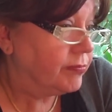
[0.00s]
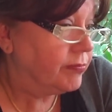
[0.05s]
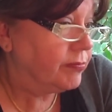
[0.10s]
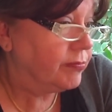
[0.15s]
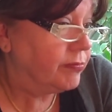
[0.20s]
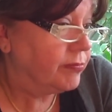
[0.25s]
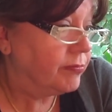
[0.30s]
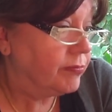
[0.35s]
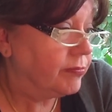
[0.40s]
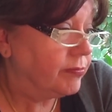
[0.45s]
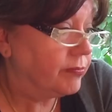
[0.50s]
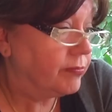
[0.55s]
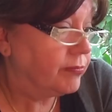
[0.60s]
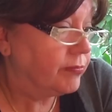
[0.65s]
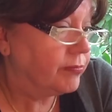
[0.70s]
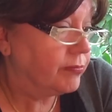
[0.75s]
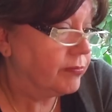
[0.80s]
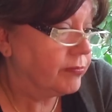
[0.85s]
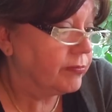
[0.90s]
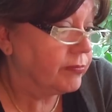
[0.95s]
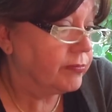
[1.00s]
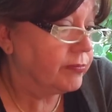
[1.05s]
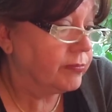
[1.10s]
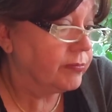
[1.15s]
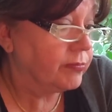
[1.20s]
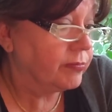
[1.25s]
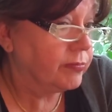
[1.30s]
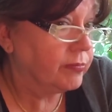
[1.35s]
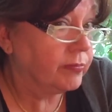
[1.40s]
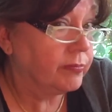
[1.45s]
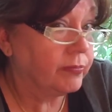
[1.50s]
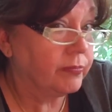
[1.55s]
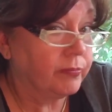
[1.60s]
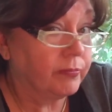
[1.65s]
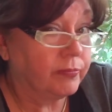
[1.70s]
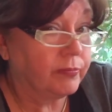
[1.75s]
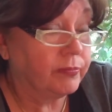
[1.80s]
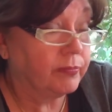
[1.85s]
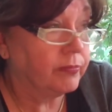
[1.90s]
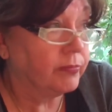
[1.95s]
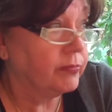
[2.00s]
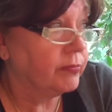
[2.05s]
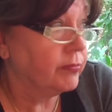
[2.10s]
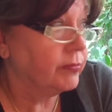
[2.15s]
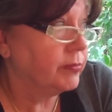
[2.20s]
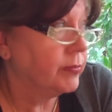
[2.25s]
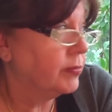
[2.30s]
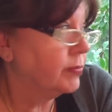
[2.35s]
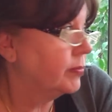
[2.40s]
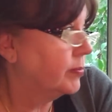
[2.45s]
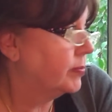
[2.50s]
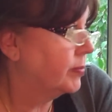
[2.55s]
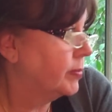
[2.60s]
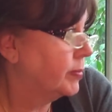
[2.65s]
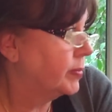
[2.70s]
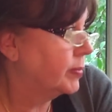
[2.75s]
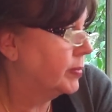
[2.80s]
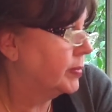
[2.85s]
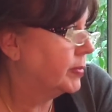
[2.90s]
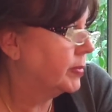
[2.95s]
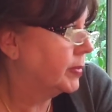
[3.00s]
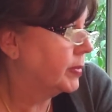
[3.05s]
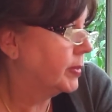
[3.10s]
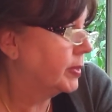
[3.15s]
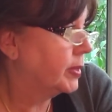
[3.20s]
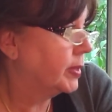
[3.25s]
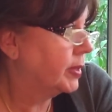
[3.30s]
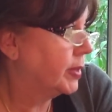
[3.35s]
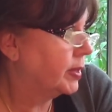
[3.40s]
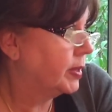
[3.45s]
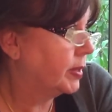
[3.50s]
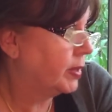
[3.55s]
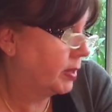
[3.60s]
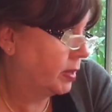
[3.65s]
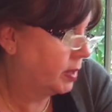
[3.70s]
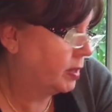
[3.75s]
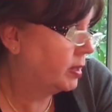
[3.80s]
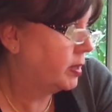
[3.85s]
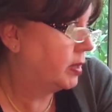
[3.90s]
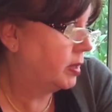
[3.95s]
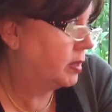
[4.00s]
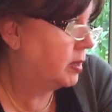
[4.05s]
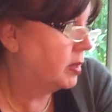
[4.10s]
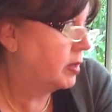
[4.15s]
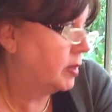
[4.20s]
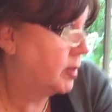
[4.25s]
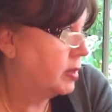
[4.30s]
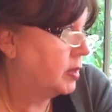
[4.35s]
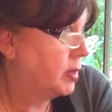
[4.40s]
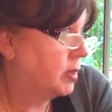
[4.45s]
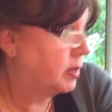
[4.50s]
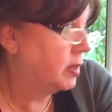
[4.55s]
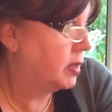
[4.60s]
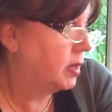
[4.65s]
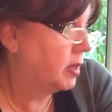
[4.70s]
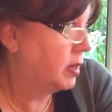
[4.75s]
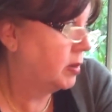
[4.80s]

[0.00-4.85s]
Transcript: to discuss some other topics, but thank you, Sharon, and we'll be back.